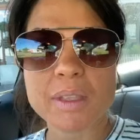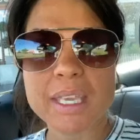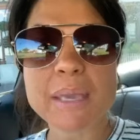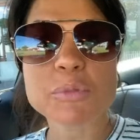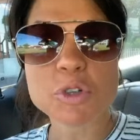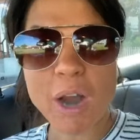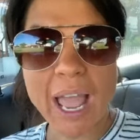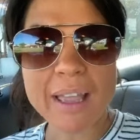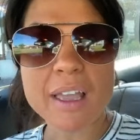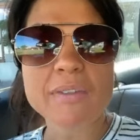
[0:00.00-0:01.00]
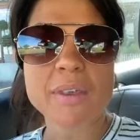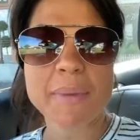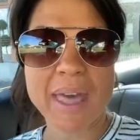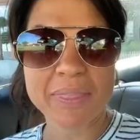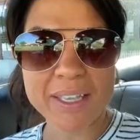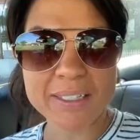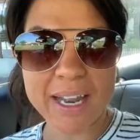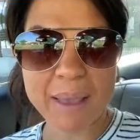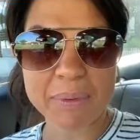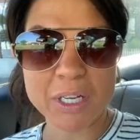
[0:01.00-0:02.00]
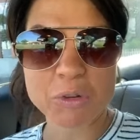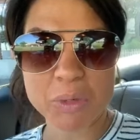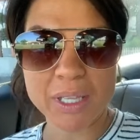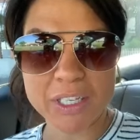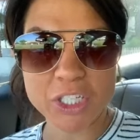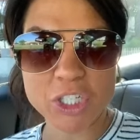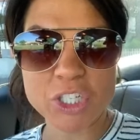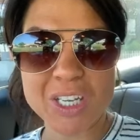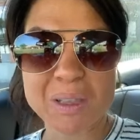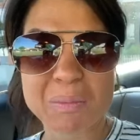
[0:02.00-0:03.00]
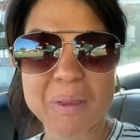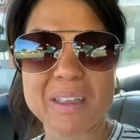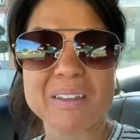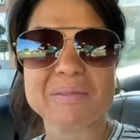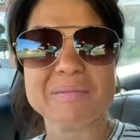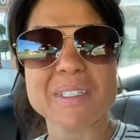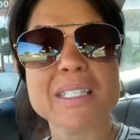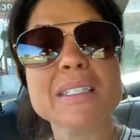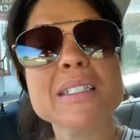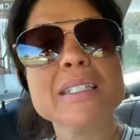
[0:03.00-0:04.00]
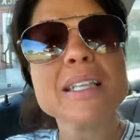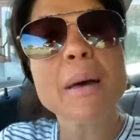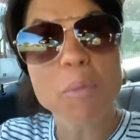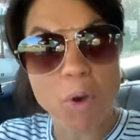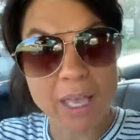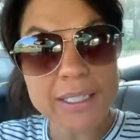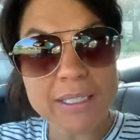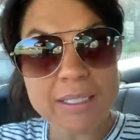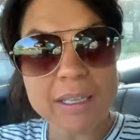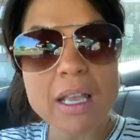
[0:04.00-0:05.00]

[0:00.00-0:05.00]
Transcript: keep track of the bad things that happen in the relationship somewhat